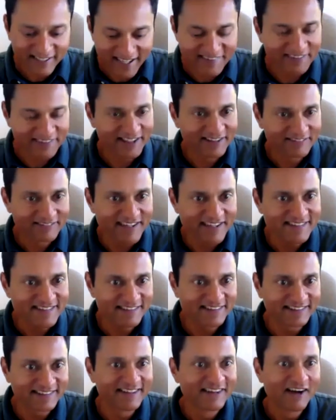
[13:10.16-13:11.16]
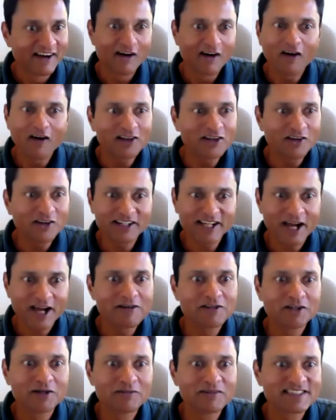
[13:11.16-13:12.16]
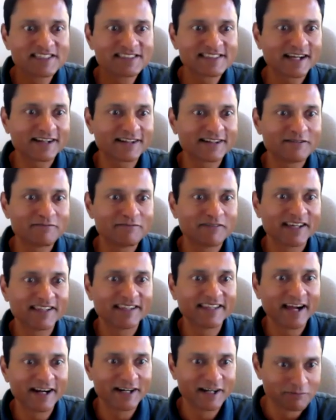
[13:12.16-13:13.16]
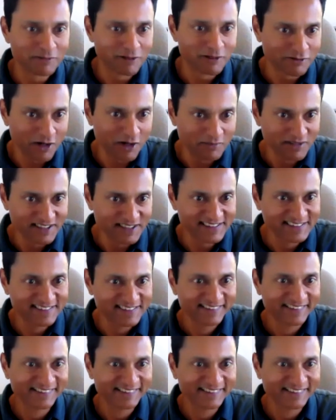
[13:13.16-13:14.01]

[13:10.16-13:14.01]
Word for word: as an investor all your time is going to be sucked up by the underperformers